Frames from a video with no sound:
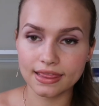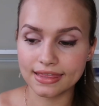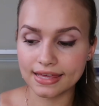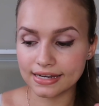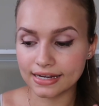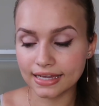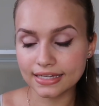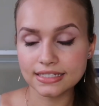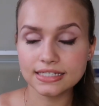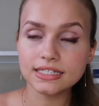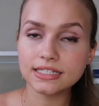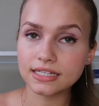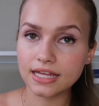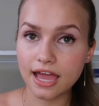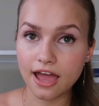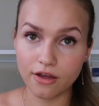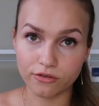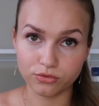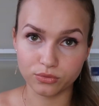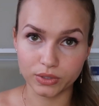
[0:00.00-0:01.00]
that i didn't
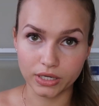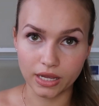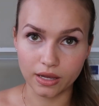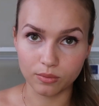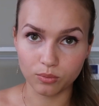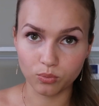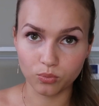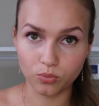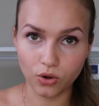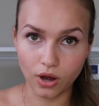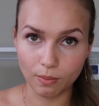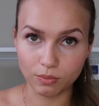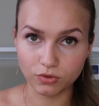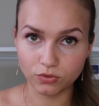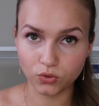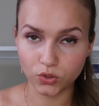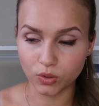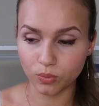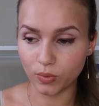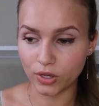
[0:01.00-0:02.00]
have when i prepped
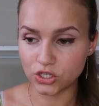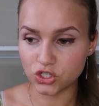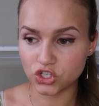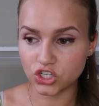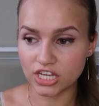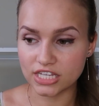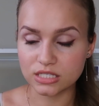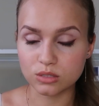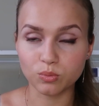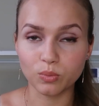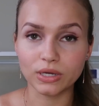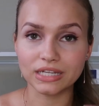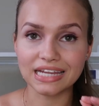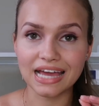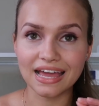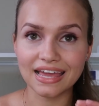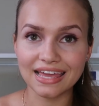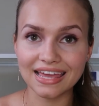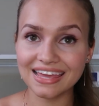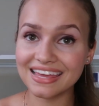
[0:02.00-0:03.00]
for the bench test but
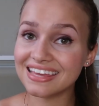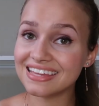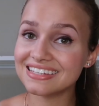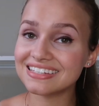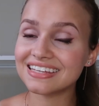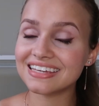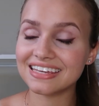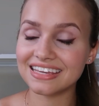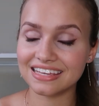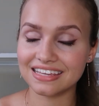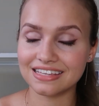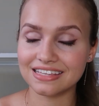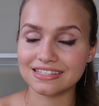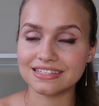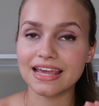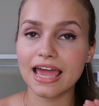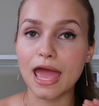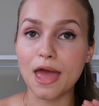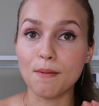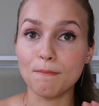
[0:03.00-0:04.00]
it
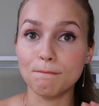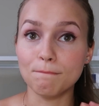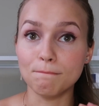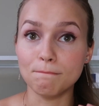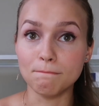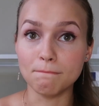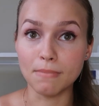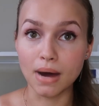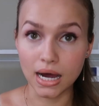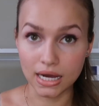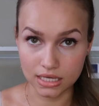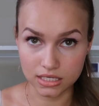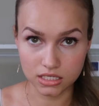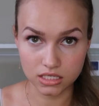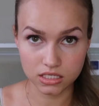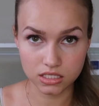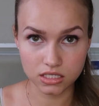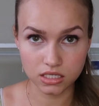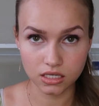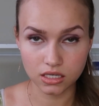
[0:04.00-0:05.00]
is a
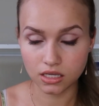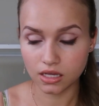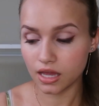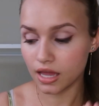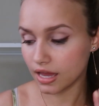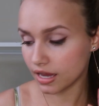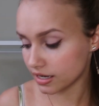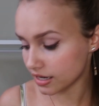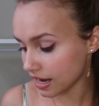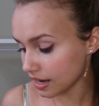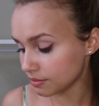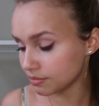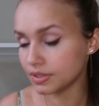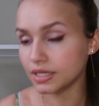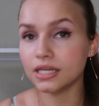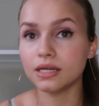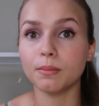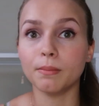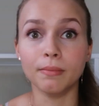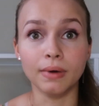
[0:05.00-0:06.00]
must and i
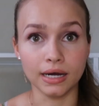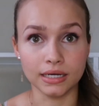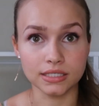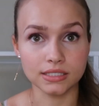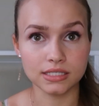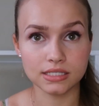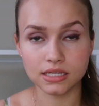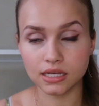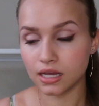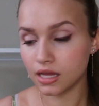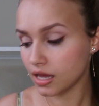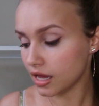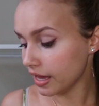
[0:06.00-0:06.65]
mean a must